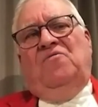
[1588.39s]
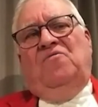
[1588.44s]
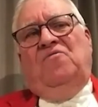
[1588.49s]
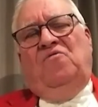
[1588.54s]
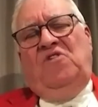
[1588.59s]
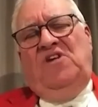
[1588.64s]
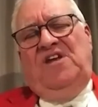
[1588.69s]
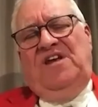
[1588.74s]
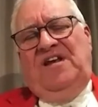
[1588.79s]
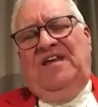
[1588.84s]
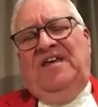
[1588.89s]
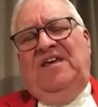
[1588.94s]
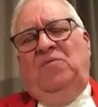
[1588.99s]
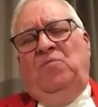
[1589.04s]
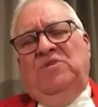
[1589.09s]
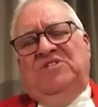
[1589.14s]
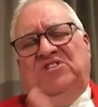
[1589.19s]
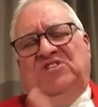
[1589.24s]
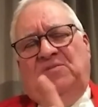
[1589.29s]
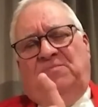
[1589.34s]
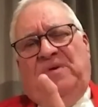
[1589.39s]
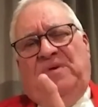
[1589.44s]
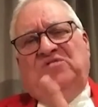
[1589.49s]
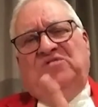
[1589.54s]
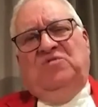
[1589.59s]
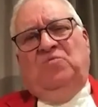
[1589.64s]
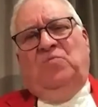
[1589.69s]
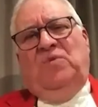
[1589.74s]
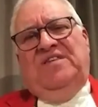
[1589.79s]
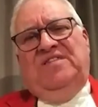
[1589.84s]
Really, we're
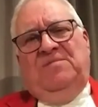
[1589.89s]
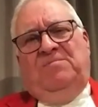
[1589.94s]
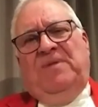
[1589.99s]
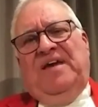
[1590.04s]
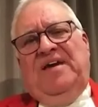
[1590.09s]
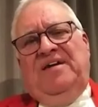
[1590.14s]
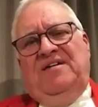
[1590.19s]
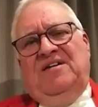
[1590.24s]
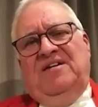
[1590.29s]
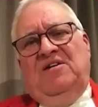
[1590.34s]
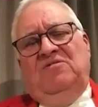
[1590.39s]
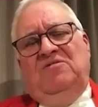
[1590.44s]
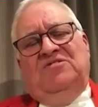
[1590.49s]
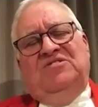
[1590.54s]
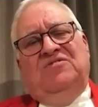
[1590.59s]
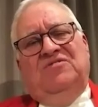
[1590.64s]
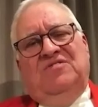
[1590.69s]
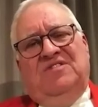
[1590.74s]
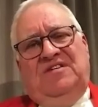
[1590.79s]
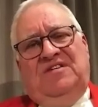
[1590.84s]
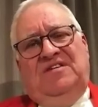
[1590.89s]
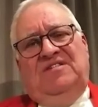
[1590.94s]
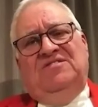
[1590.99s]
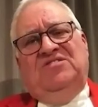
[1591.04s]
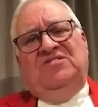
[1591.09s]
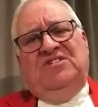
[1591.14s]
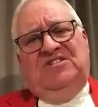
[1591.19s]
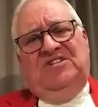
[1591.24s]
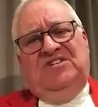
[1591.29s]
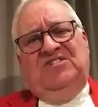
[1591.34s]
supposed to wear a black coat and the
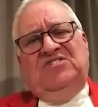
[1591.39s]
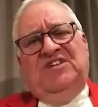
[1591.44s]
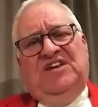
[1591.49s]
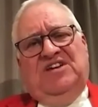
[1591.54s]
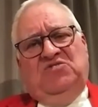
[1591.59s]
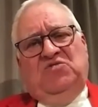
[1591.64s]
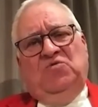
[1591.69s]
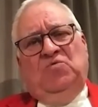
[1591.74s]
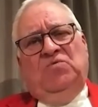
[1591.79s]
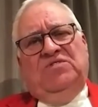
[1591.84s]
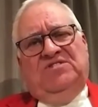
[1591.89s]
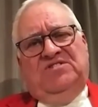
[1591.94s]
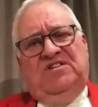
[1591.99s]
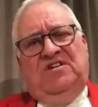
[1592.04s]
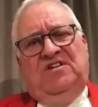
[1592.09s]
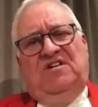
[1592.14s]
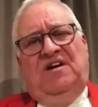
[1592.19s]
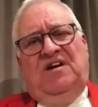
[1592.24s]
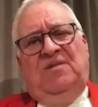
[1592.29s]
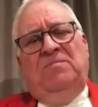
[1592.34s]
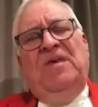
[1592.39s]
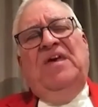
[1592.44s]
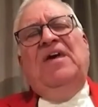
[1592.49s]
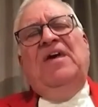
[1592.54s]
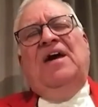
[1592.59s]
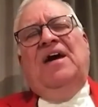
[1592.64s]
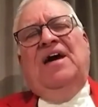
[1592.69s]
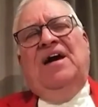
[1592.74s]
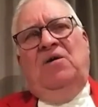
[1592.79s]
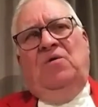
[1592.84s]
city sash all the time.
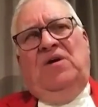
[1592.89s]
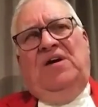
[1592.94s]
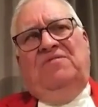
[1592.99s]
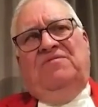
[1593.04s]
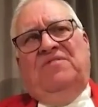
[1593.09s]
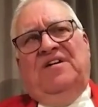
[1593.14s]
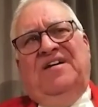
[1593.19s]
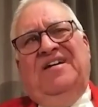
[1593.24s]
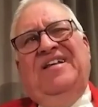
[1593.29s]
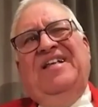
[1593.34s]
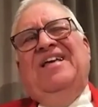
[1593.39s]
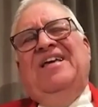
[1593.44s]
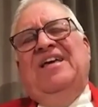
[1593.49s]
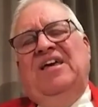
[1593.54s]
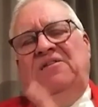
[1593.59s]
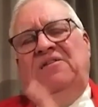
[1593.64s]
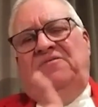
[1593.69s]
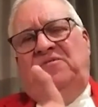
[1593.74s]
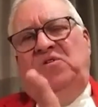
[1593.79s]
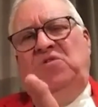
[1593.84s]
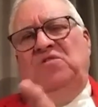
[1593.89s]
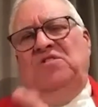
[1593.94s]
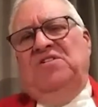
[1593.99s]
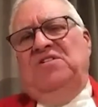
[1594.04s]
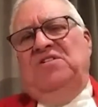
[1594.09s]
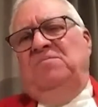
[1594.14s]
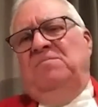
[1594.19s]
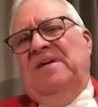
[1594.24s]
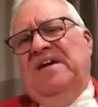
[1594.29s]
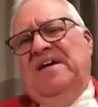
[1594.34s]
However, if you
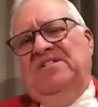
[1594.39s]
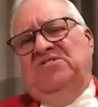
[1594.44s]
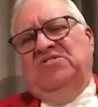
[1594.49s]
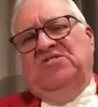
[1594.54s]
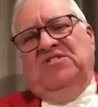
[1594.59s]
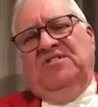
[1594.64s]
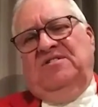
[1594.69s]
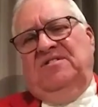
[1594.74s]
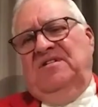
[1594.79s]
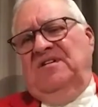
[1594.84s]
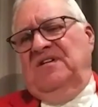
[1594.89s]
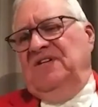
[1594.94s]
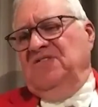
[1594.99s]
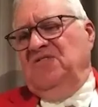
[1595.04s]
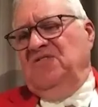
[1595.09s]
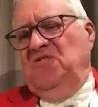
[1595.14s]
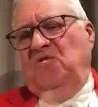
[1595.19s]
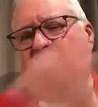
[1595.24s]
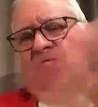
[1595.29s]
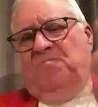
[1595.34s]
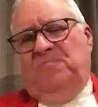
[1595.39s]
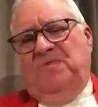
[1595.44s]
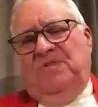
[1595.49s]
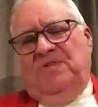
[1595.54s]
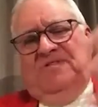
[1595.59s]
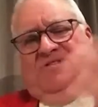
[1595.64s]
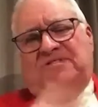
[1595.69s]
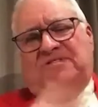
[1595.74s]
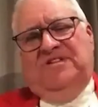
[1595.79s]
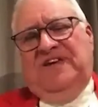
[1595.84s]
can imagine a
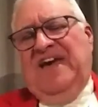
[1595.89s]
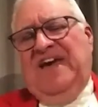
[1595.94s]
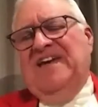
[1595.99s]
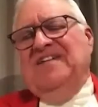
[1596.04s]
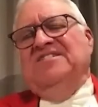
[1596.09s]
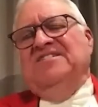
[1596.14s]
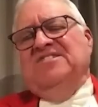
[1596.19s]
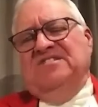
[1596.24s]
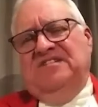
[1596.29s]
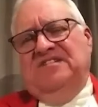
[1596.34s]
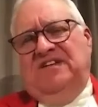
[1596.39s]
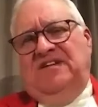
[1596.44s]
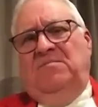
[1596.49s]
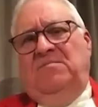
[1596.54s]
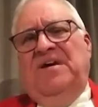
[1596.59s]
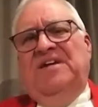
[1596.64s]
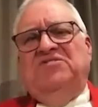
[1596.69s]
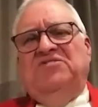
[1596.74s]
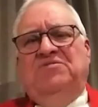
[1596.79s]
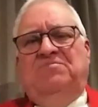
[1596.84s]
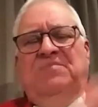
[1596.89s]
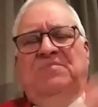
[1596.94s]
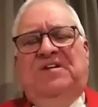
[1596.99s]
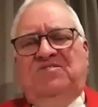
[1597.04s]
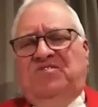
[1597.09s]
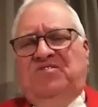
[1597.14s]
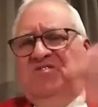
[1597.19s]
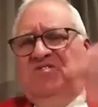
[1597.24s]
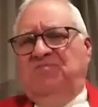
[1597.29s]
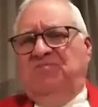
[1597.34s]
corporate entity, imagine
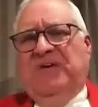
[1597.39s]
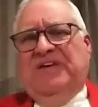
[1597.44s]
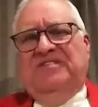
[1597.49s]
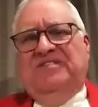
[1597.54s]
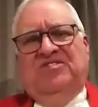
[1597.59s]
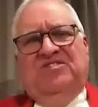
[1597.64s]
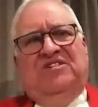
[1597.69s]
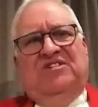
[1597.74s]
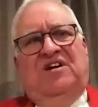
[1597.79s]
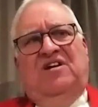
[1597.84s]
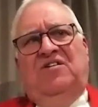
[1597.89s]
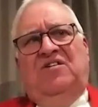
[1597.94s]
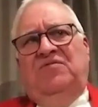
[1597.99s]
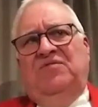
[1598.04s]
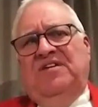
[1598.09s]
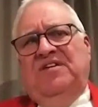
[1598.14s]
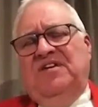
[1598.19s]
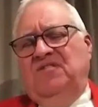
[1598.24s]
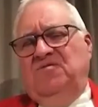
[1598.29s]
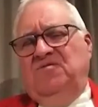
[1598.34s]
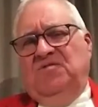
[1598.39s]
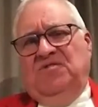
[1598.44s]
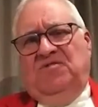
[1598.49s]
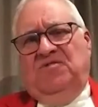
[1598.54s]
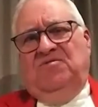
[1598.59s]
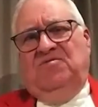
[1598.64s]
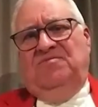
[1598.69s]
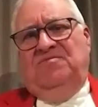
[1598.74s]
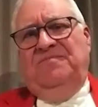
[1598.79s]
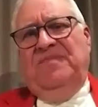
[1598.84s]
Marks and Spencer's hiring the
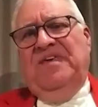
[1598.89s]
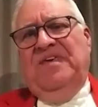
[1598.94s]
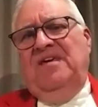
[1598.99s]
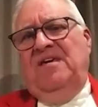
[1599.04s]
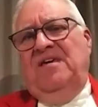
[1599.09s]
Guildhall